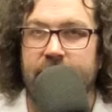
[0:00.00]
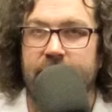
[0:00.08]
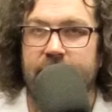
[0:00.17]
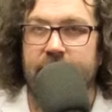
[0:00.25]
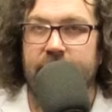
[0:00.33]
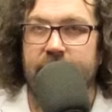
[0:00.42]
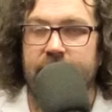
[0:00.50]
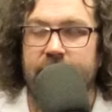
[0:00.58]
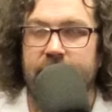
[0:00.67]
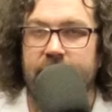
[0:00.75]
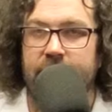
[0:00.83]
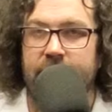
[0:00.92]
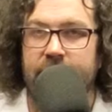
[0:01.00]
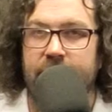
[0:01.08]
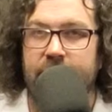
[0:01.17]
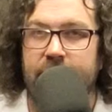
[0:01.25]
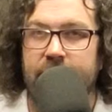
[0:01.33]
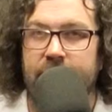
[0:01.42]

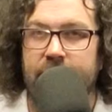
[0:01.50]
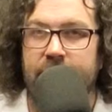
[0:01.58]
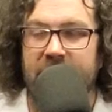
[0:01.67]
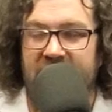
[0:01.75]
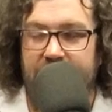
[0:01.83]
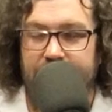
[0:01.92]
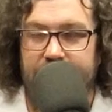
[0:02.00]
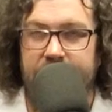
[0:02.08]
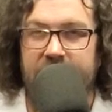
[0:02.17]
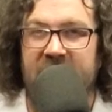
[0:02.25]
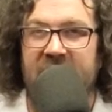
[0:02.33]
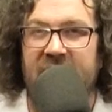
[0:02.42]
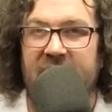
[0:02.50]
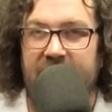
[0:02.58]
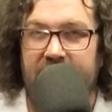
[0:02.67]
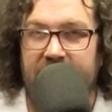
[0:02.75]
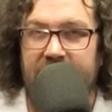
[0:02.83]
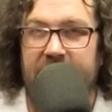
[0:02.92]

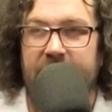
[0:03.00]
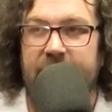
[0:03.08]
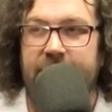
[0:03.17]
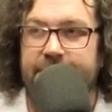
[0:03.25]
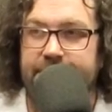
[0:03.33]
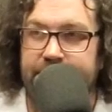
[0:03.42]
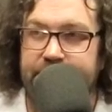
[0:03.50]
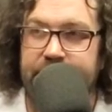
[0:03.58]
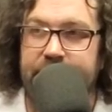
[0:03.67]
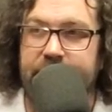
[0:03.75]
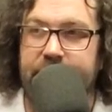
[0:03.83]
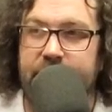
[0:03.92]
This person isn't speaking.